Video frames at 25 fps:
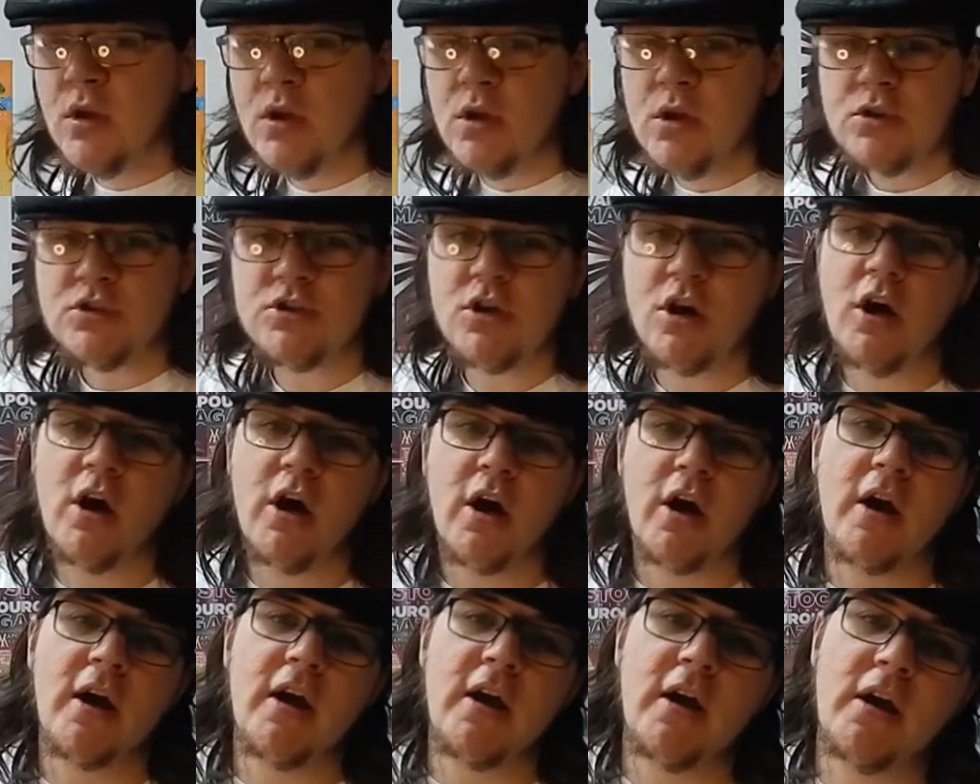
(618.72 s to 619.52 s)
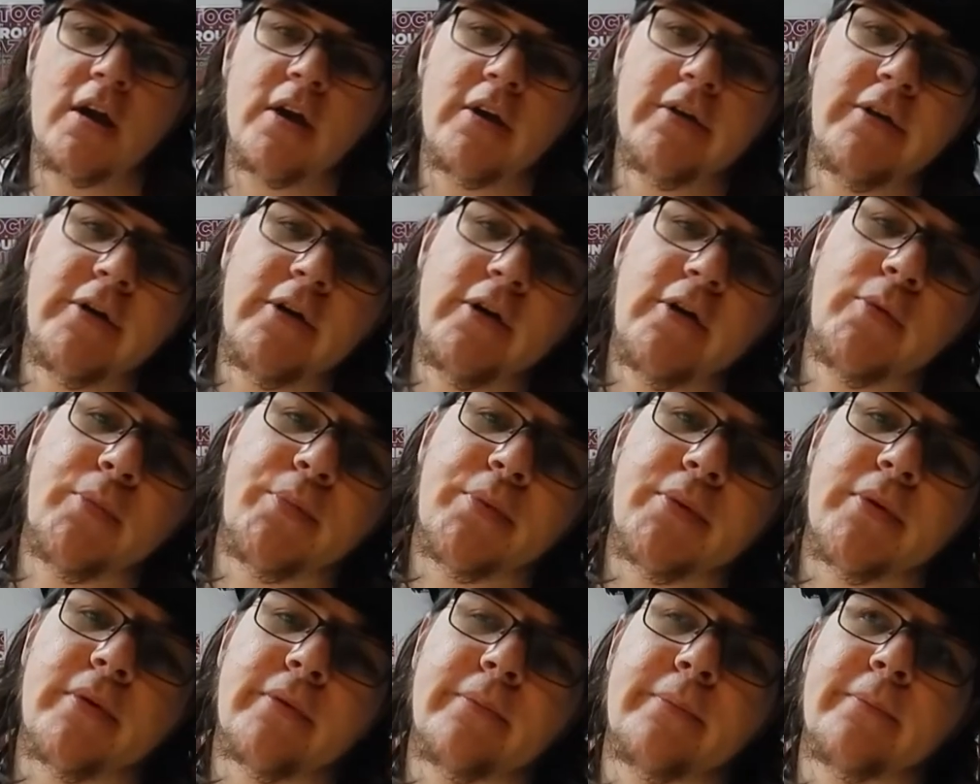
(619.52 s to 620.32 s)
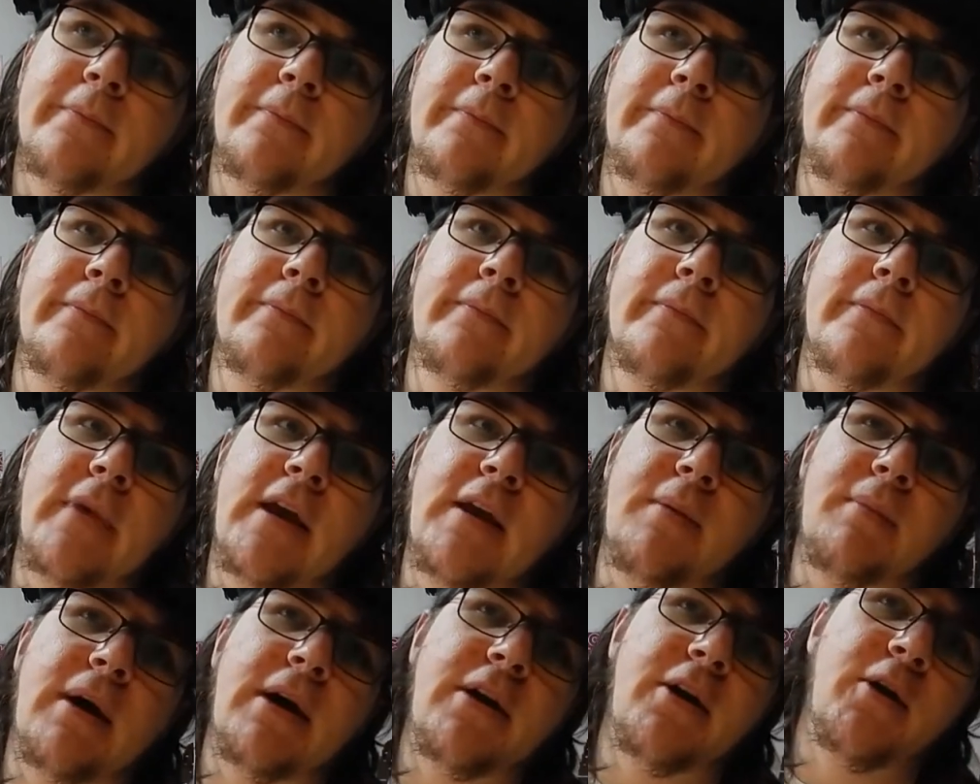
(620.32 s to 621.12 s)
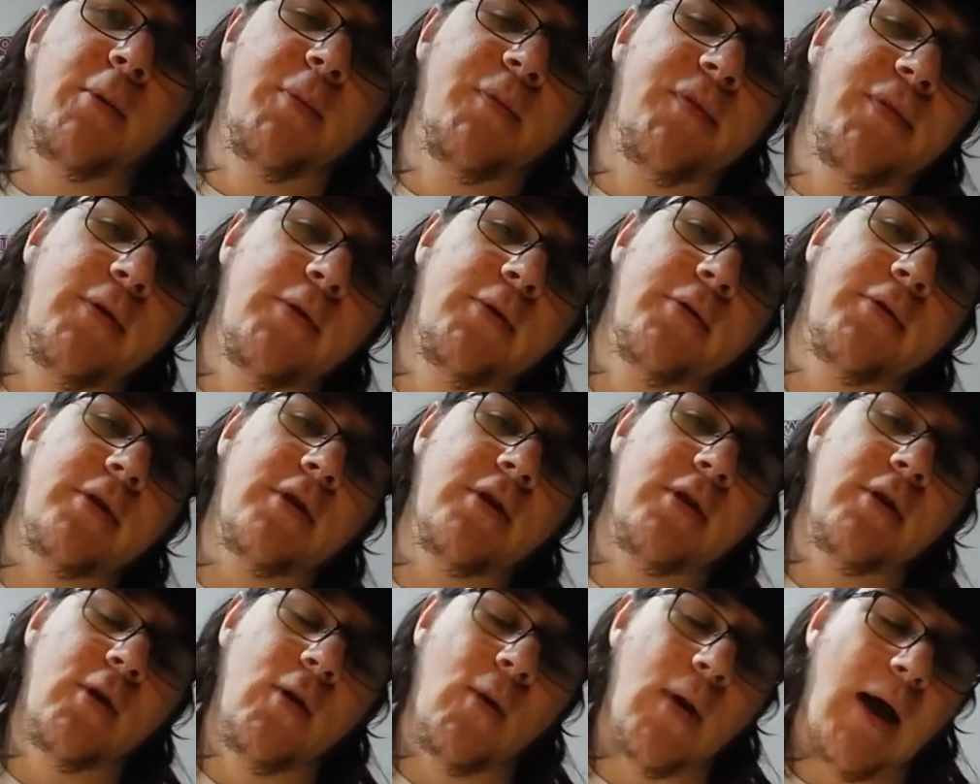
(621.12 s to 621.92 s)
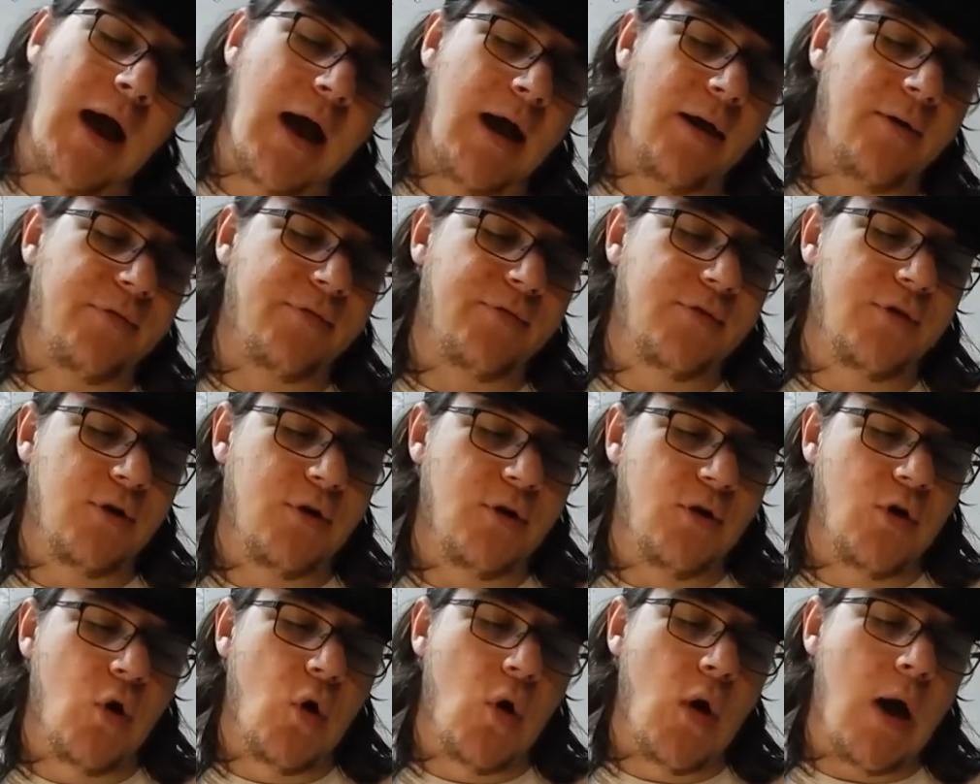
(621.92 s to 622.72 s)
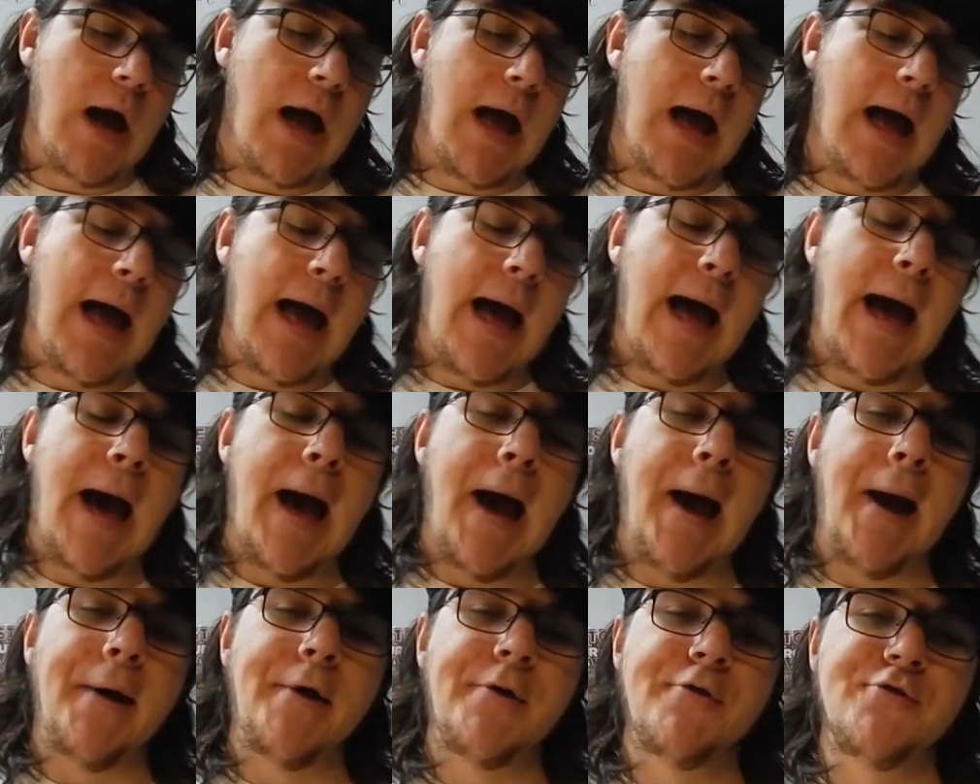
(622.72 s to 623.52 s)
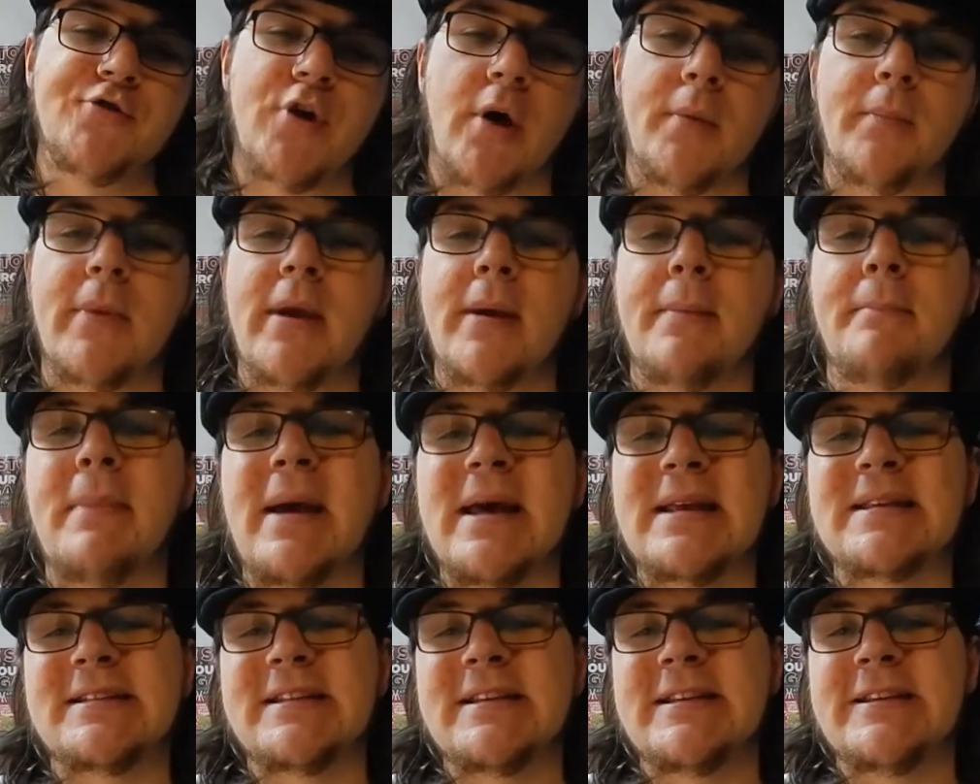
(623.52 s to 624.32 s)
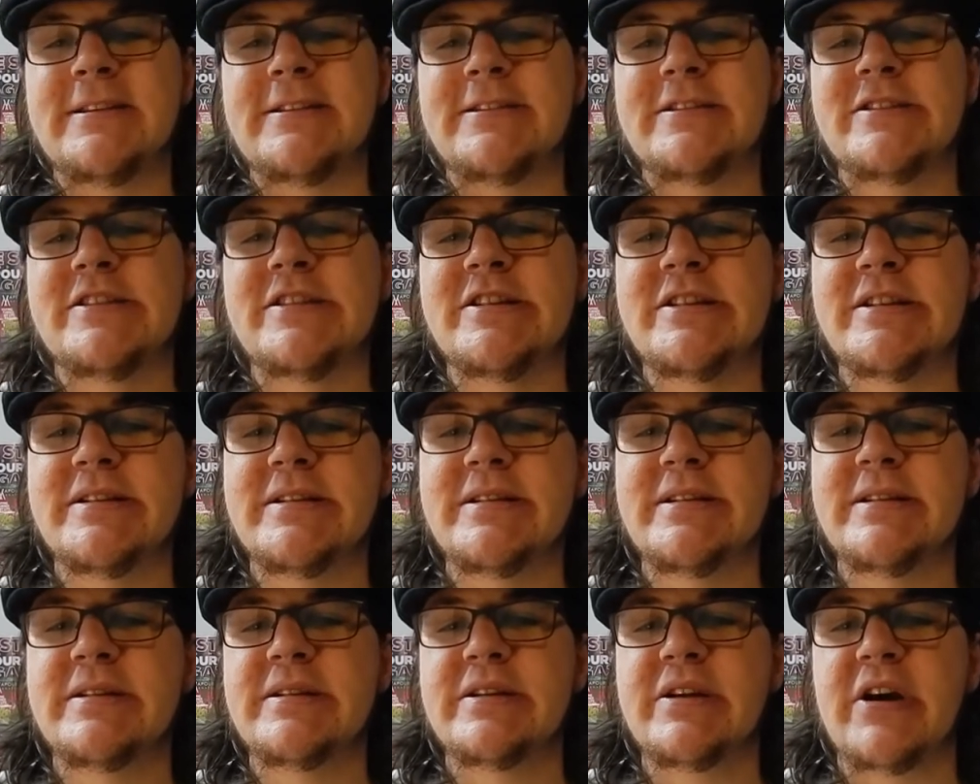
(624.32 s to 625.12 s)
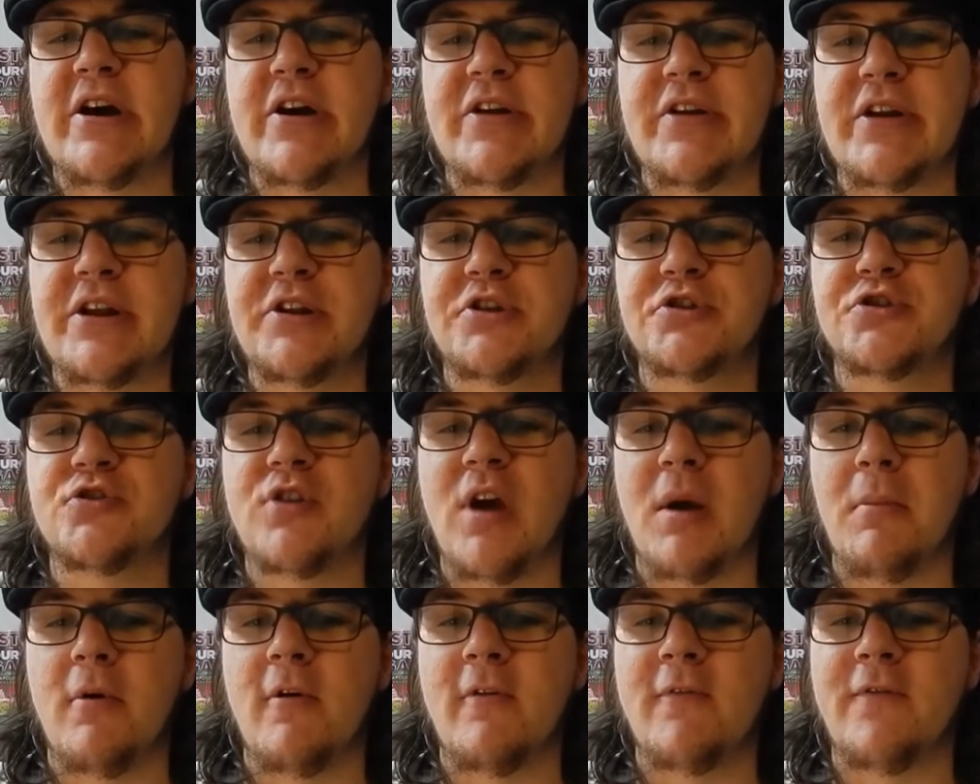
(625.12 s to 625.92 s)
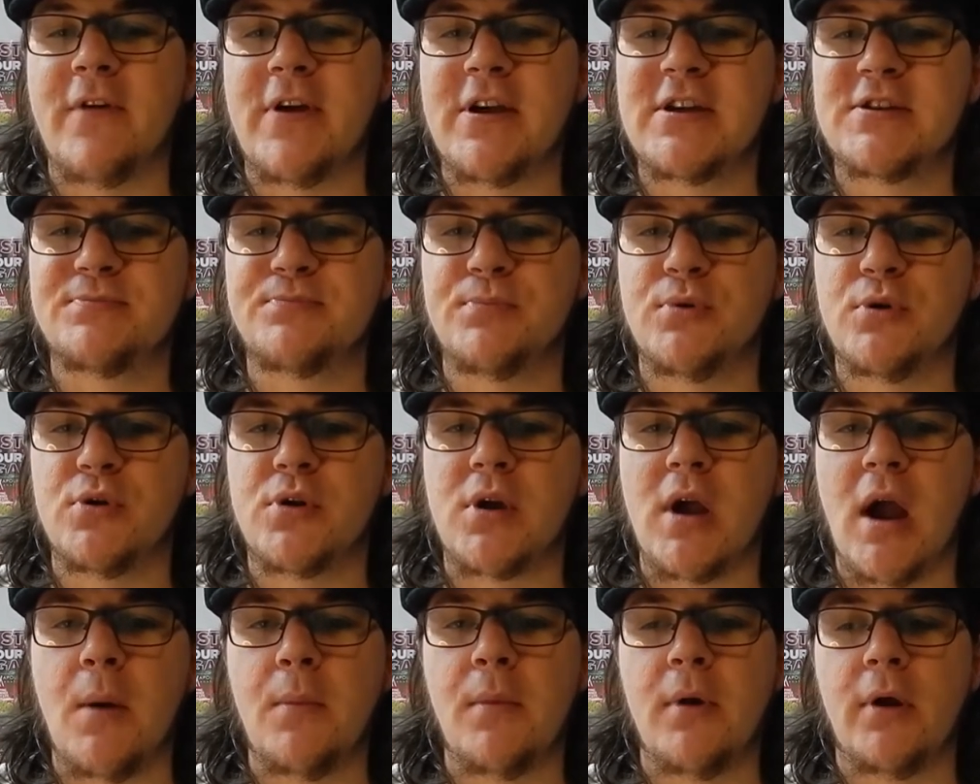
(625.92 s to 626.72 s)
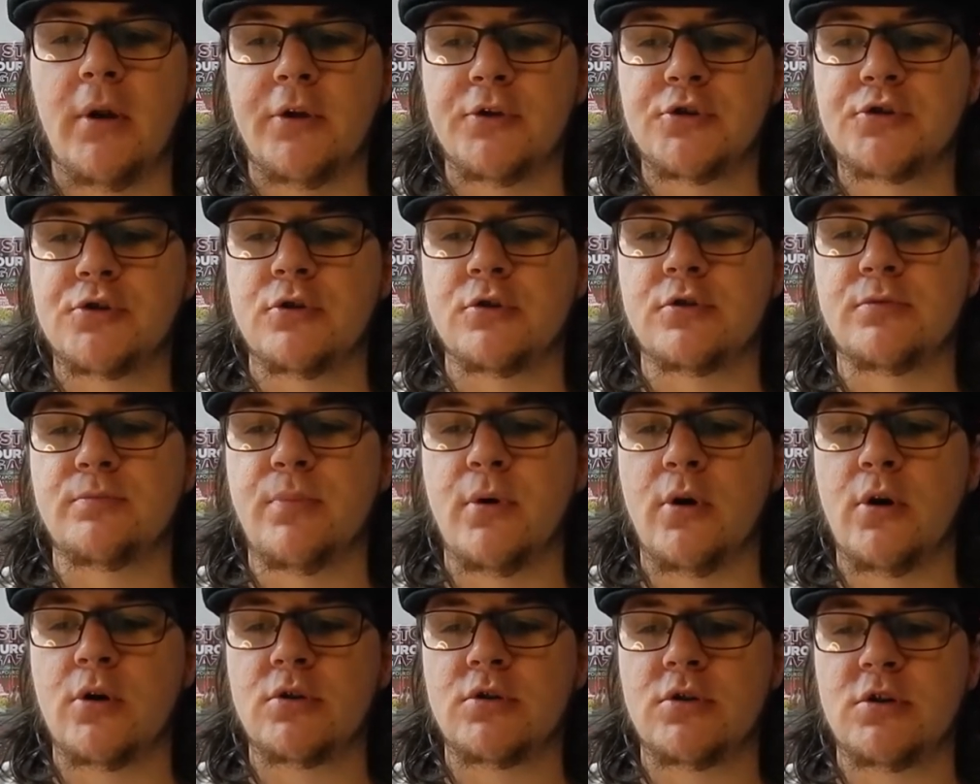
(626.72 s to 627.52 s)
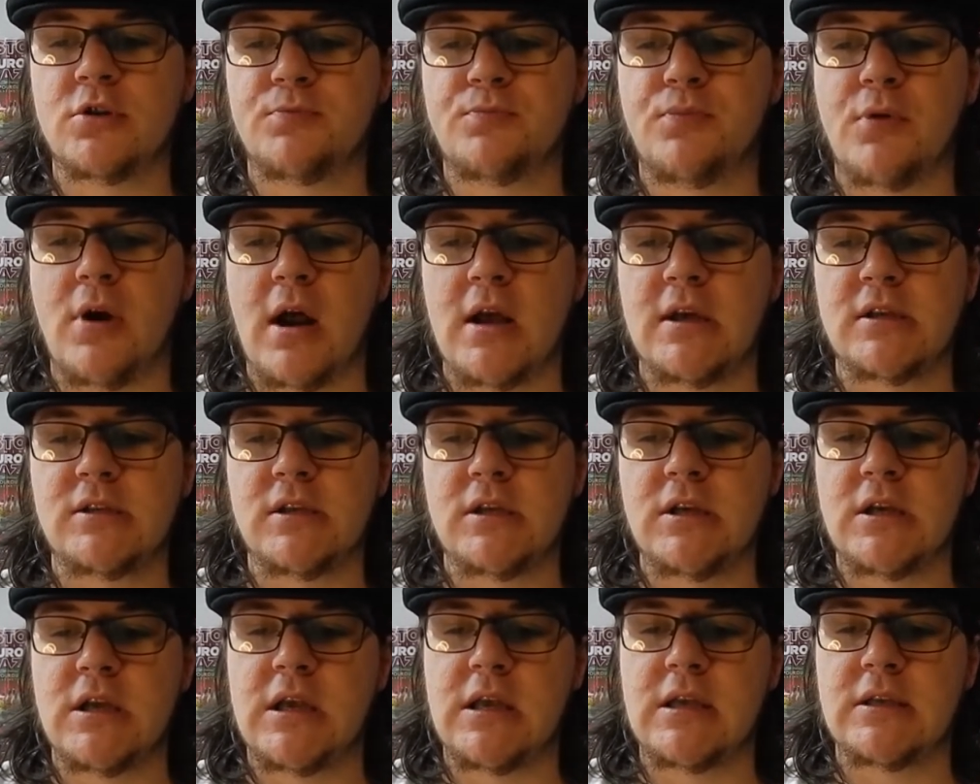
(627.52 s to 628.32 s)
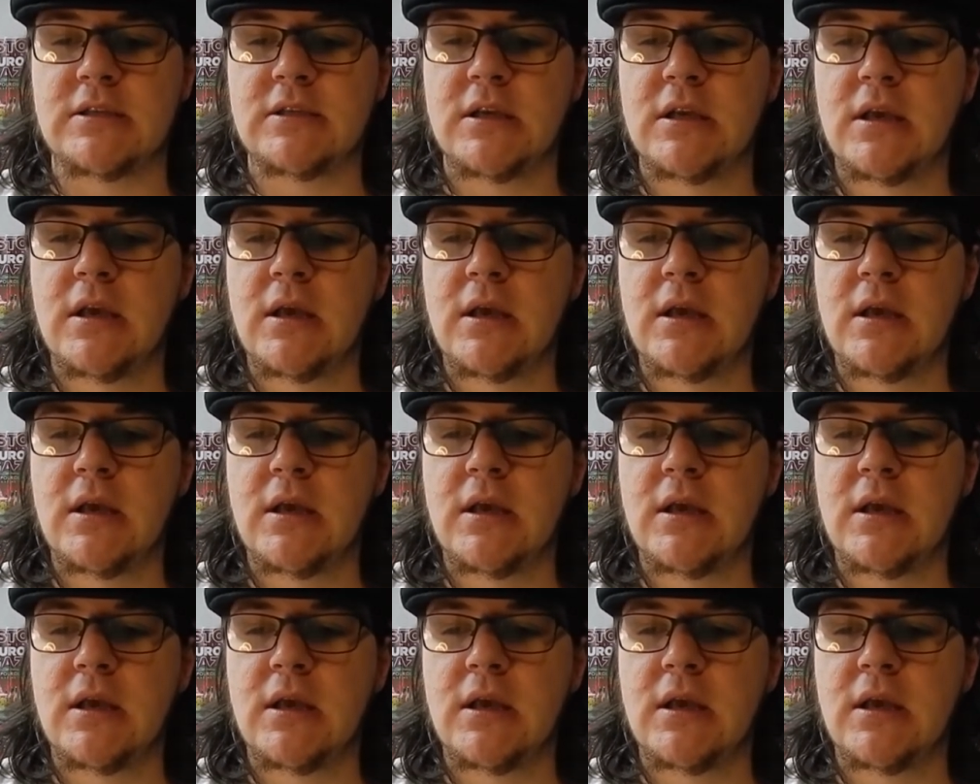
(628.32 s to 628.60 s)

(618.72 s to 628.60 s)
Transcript: So, noob, eat my noob food. You have to drop me a message on Instagram or Facebook and we'll discuss postage prices